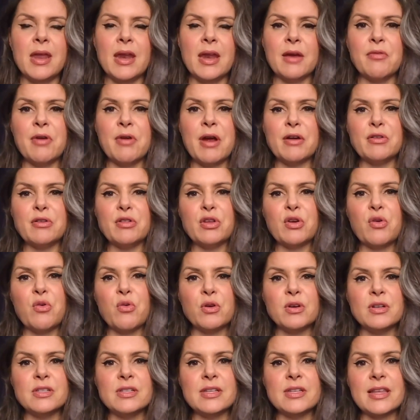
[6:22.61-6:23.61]
And I rounded the
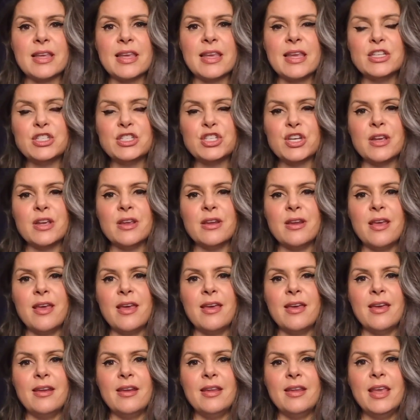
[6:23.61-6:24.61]
corner to the kitchen
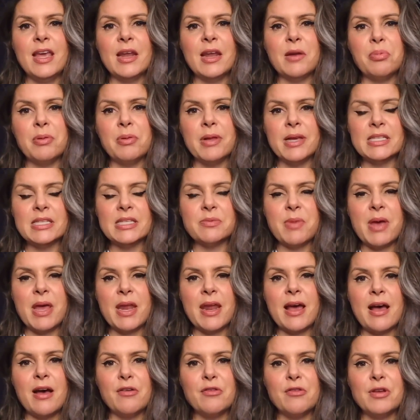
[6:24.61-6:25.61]
and he had a placemat
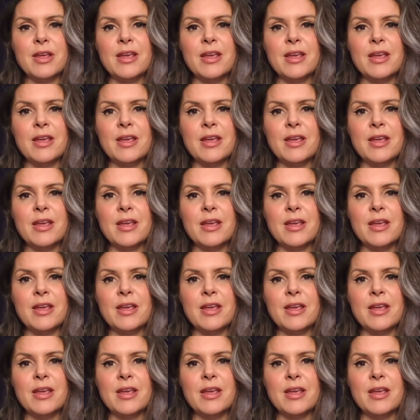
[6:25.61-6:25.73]
out